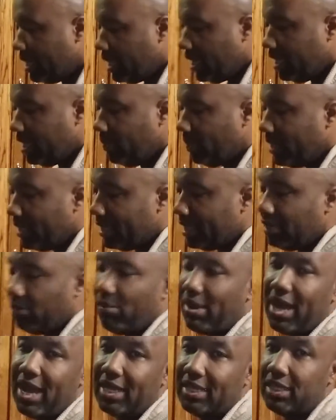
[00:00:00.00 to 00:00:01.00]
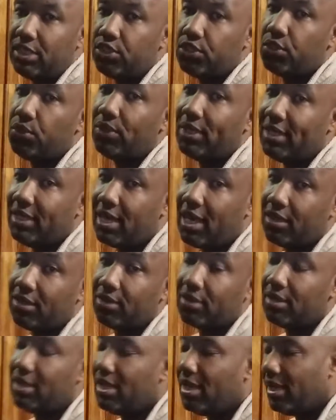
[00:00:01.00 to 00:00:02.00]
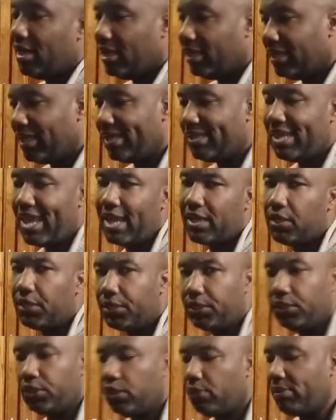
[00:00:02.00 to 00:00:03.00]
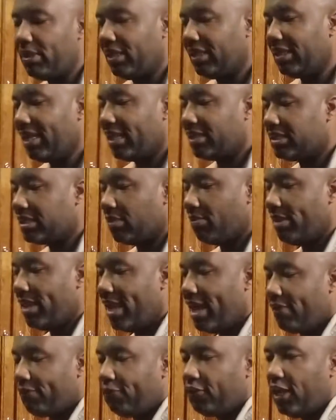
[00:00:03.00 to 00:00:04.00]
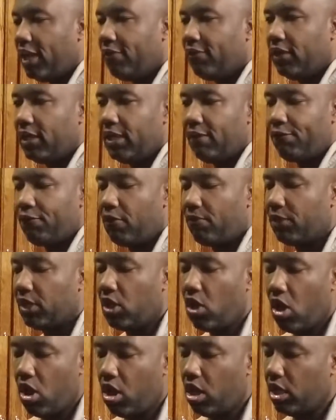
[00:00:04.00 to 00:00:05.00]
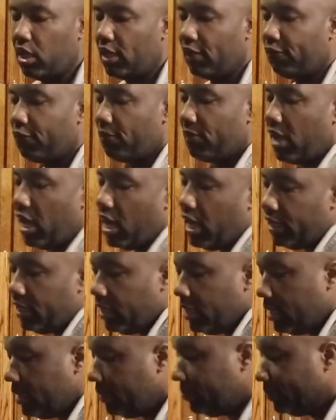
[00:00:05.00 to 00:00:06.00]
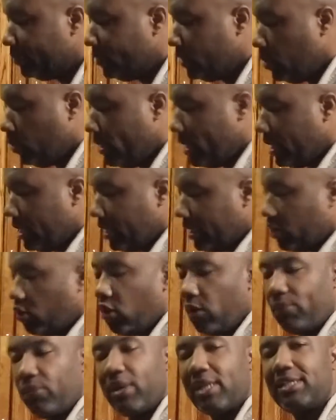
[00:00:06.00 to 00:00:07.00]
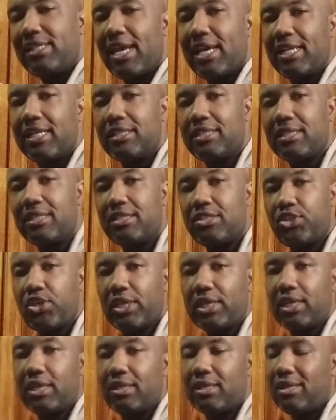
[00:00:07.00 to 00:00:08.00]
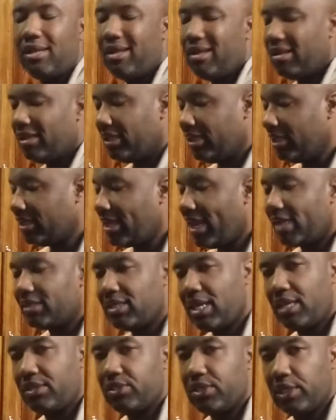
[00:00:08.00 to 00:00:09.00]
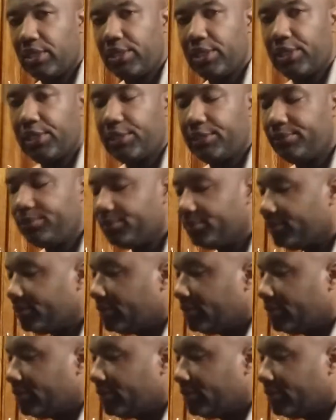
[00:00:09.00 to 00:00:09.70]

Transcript: And then we're going to combine these two together. Let that cook a little bit. Let some of that flavor from the garlic, from the onion. We're going to incorporate that into the chicken. Get that tasting good.